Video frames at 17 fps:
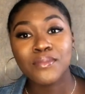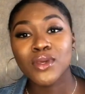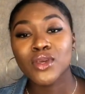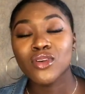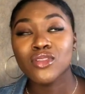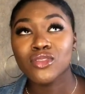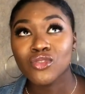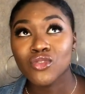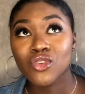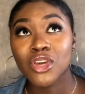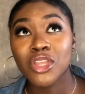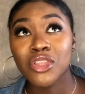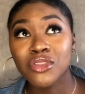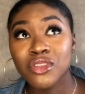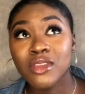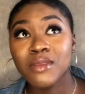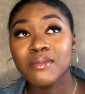Because you're
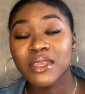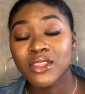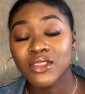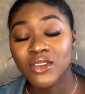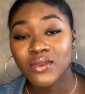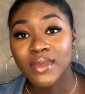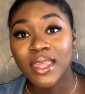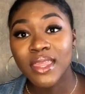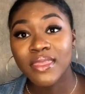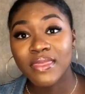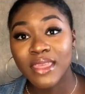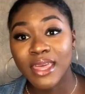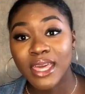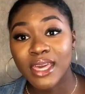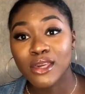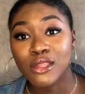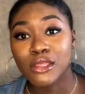going to be doing
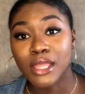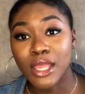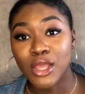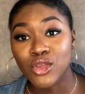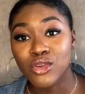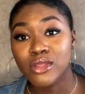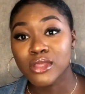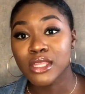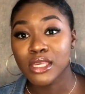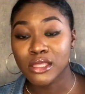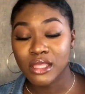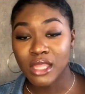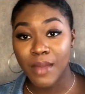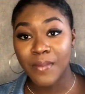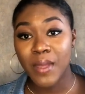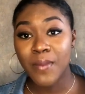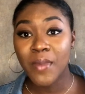things like using
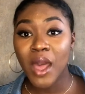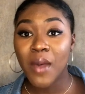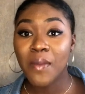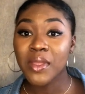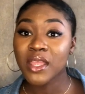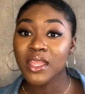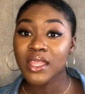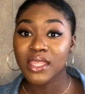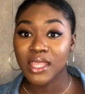semi-permanent